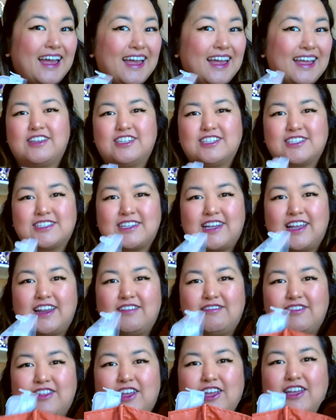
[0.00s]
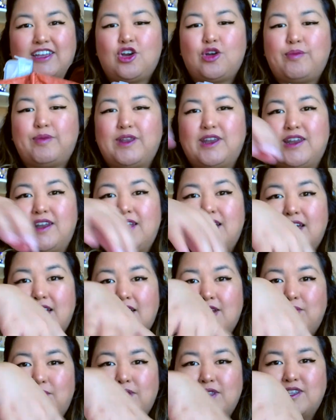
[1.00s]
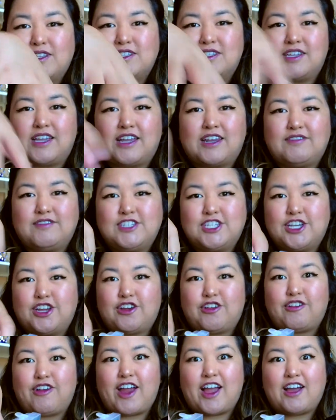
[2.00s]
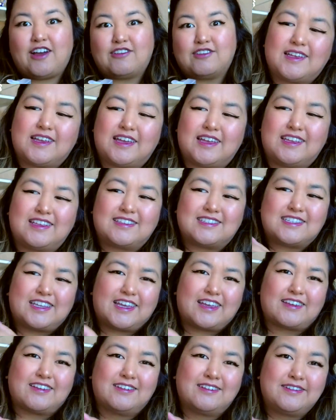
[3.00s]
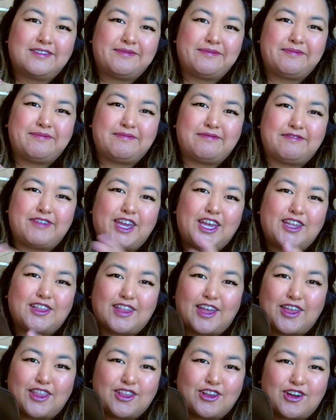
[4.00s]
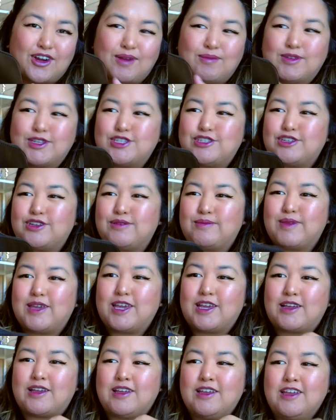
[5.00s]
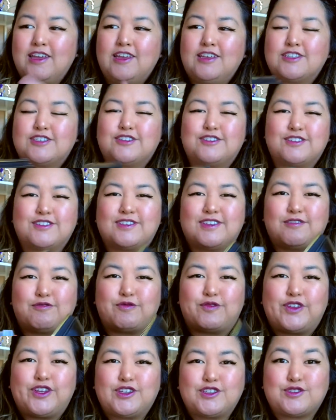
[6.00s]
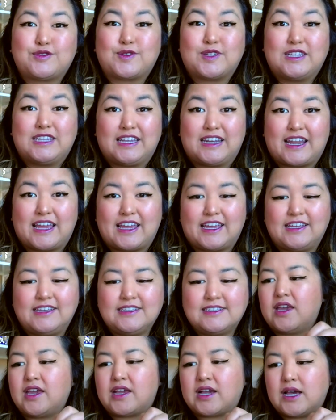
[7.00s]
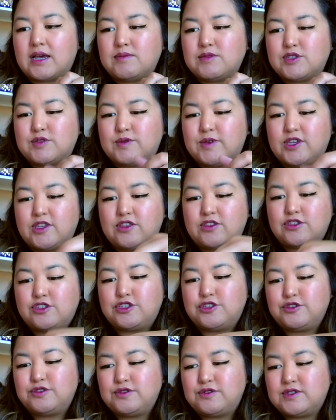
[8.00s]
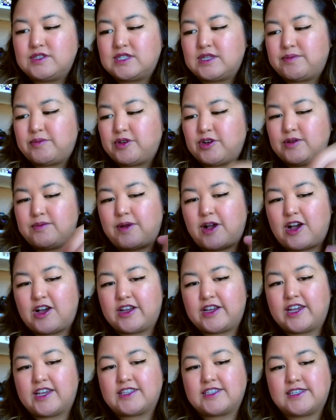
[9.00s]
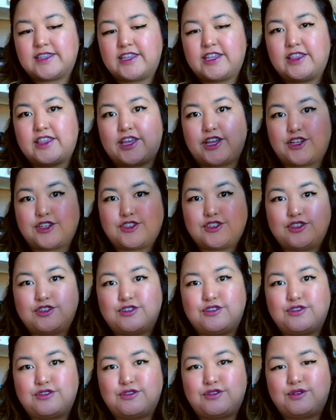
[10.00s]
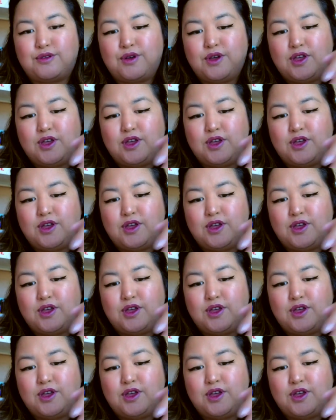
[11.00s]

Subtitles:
just kind of like open it up and kind of dig around. It's like fake leather, I'm assuming. So it feels really nice. It comes with 2 zippered pockets and then like 2